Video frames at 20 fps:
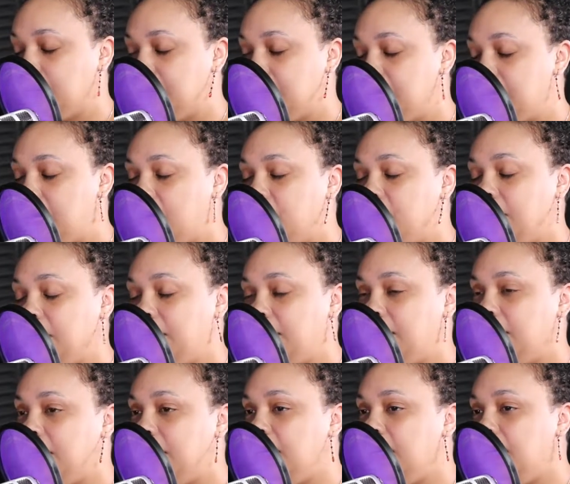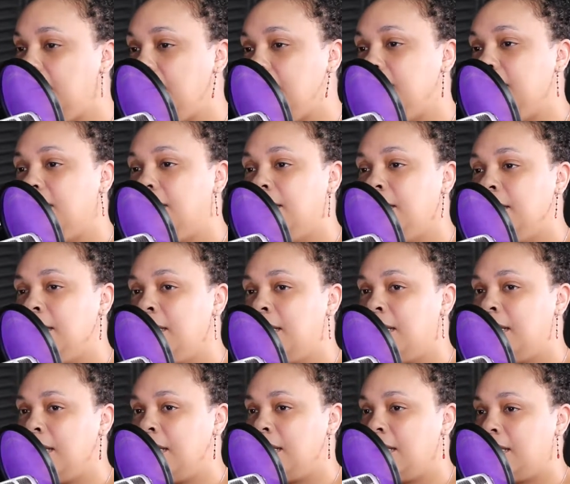definitely need
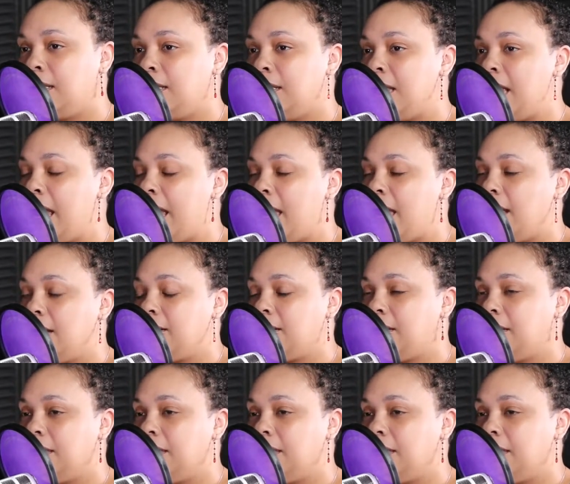that